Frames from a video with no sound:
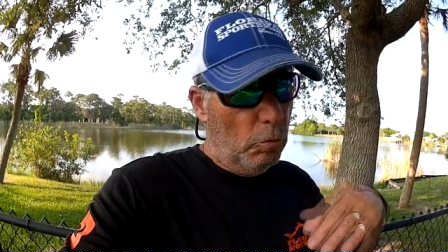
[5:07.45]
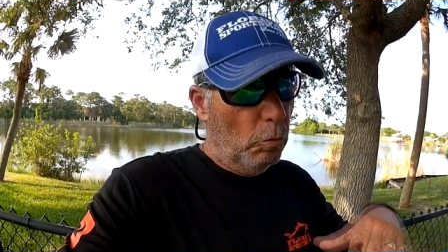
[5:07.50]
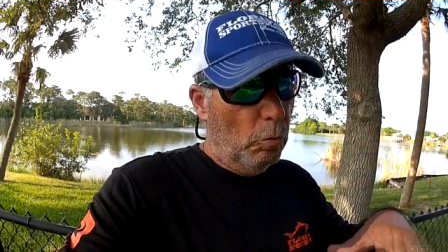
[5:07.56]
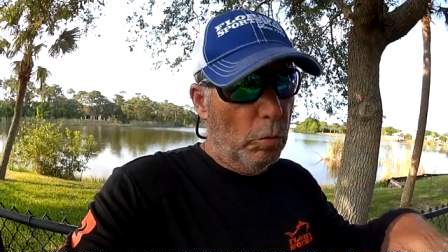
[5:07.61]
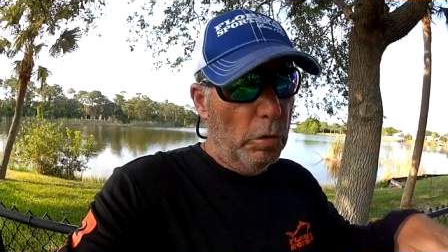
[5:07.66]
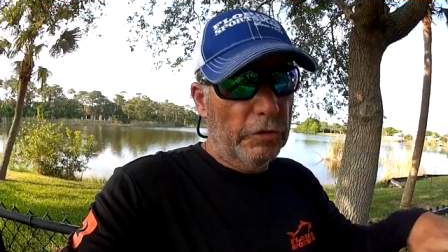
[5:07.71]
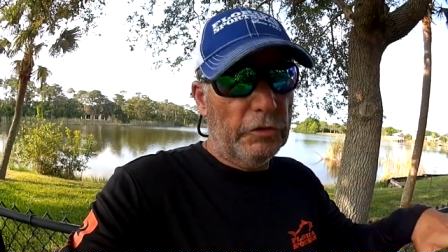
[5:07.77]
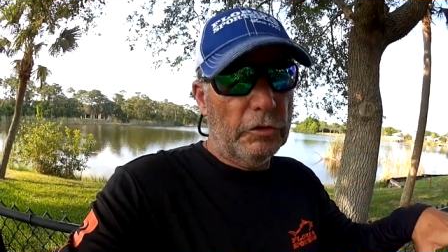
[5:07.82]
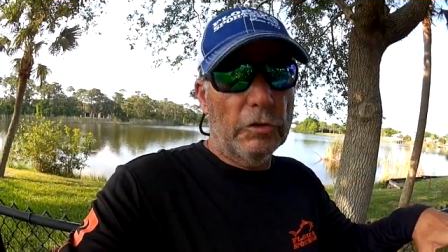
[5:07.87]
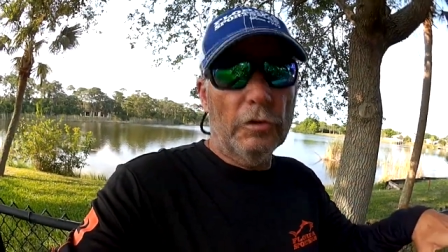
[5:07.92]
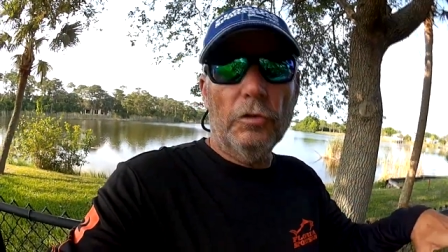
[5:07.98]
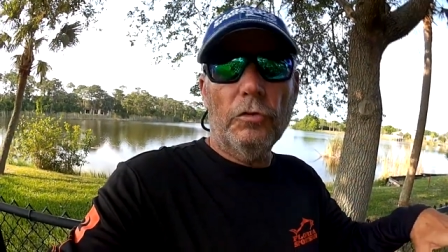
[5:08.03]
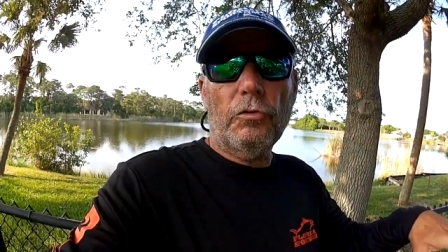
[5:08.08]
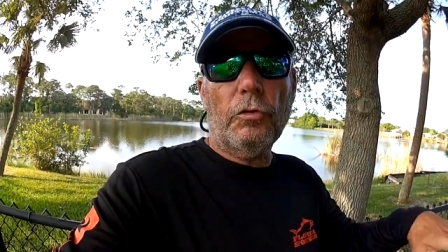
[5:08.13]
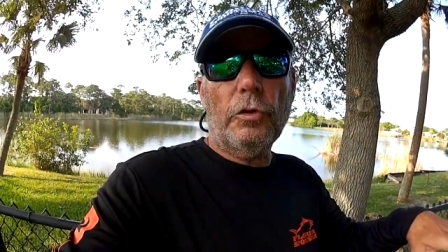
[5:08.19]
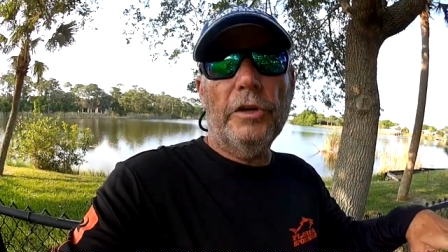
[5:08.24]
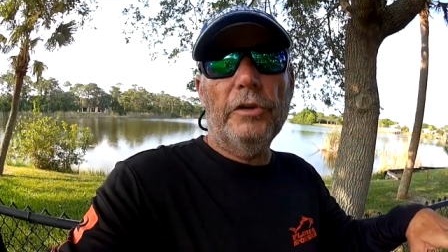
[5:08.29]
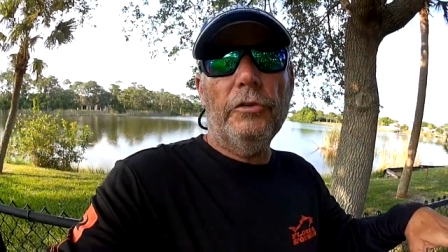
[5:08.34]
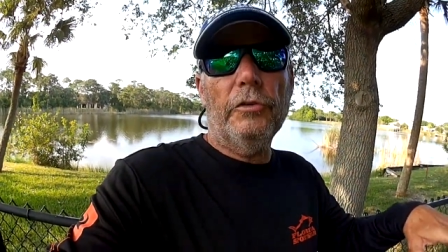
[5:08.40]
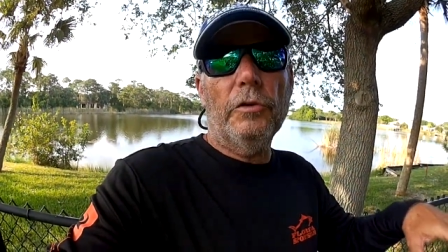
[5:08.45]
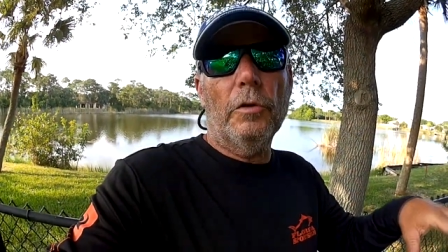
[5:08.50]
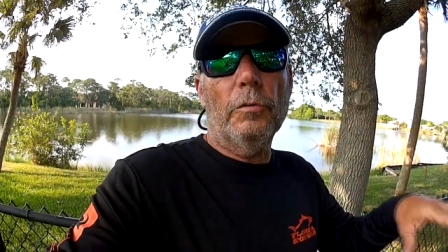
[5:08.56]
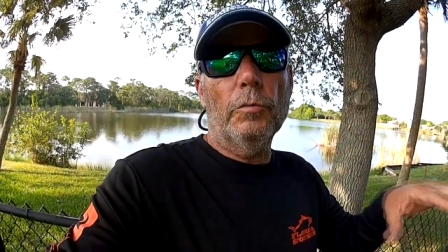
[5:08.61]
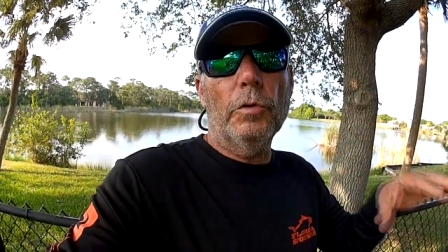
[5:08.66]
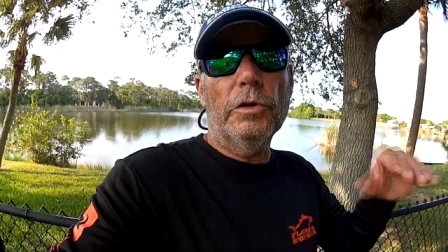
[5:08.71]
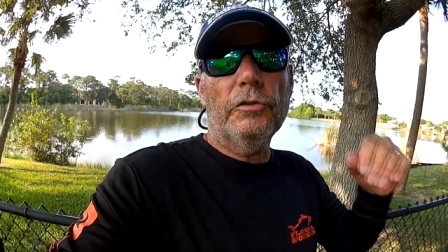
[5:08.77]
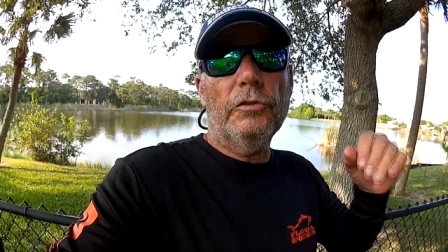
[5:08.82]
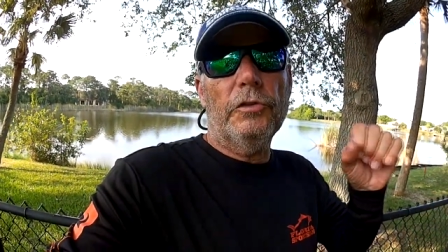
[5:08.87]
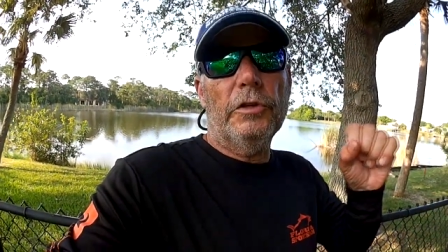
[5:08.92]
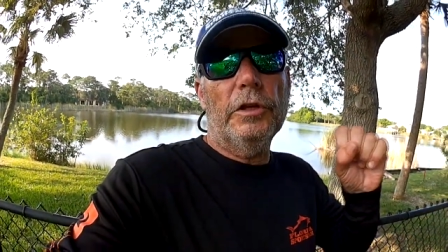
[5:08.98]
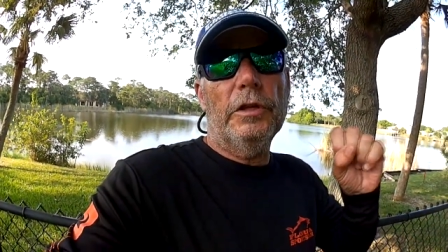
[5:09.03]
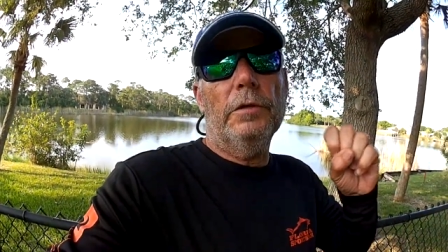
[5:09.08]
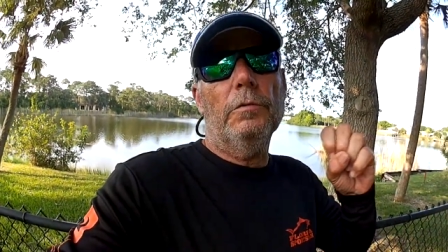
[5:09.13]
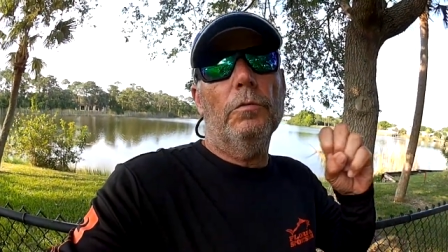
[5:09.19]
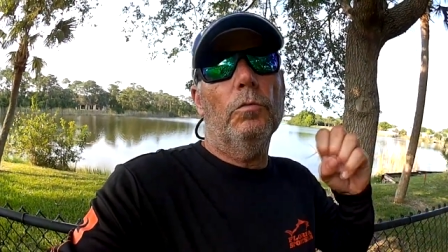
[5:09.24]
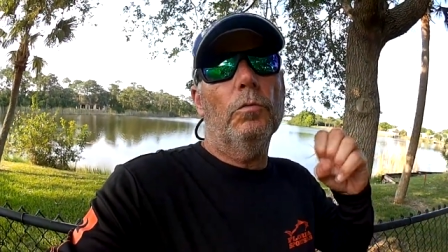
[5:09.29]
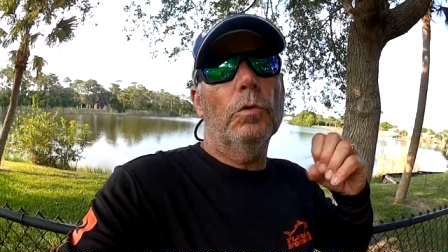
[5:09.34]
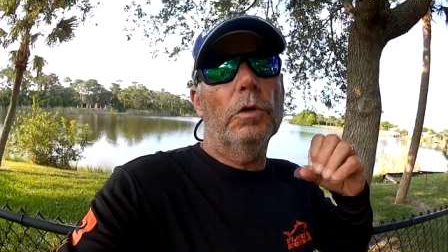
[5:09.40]
Once the nutrition, uh, once
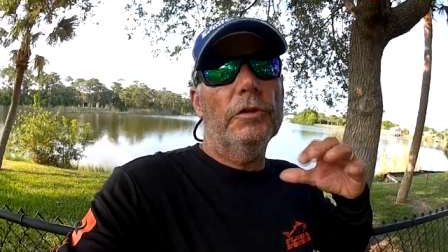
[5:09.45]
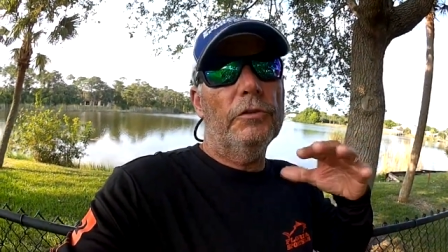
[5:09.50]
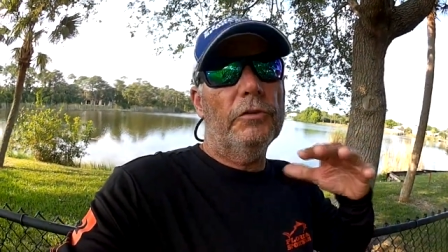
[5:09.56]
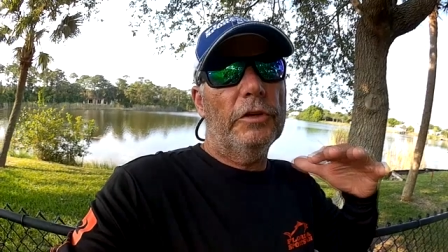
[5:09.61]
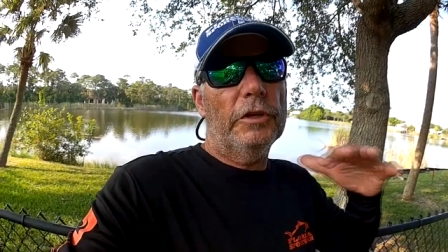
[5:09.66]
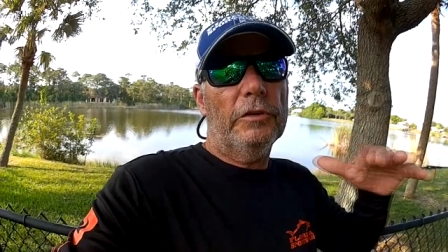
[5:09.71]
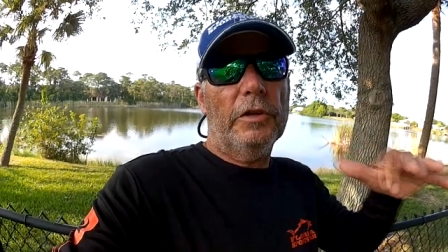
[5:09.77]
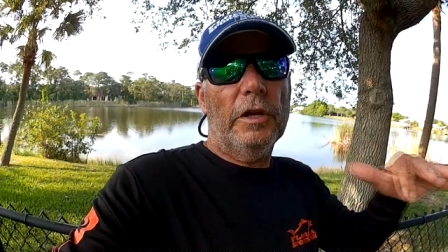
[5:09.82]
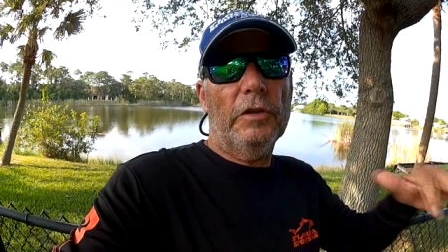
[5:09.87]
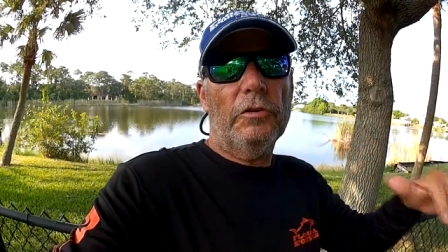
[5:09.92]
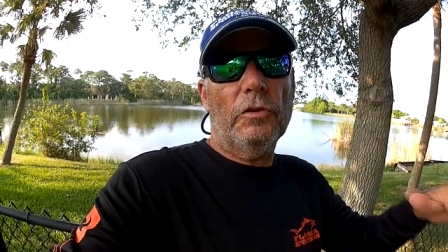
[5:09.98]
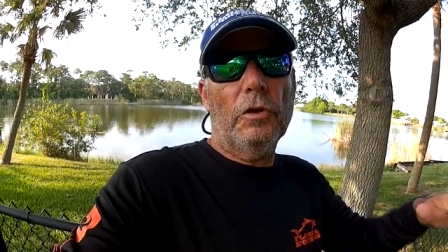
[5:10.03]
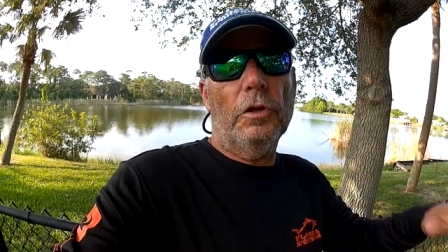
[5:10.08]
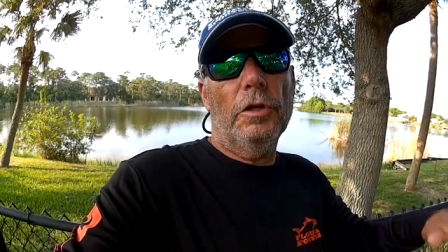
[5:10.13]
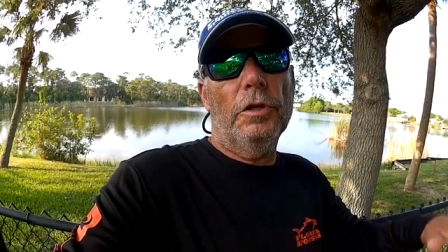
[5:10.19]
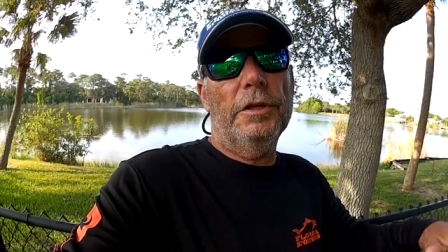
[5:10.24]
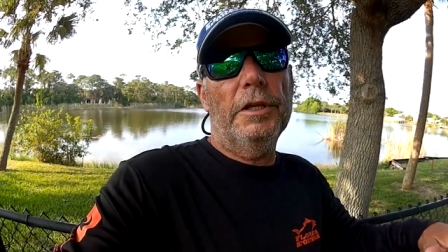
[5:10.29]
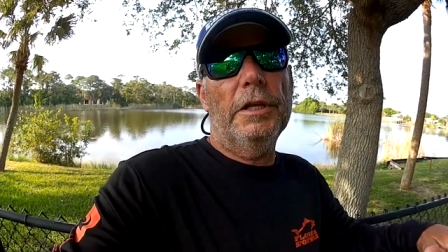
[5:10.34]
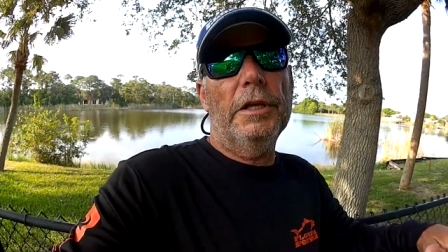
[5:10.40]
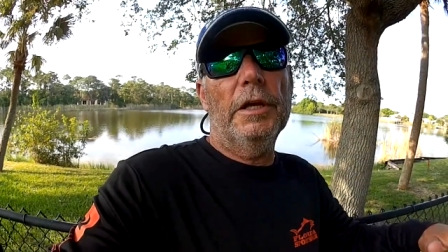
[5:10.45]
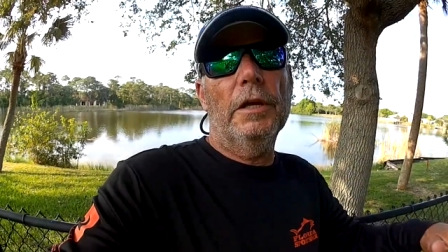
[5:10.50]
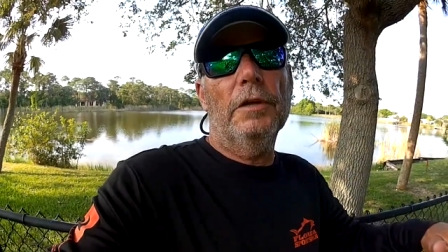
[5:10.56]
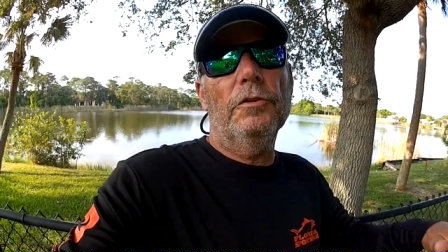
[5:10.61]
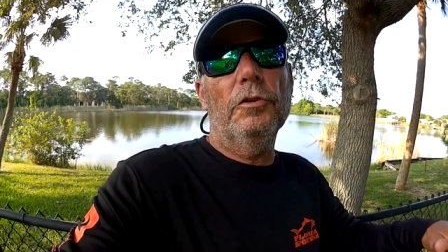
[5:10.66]
the once it takes all of the uh,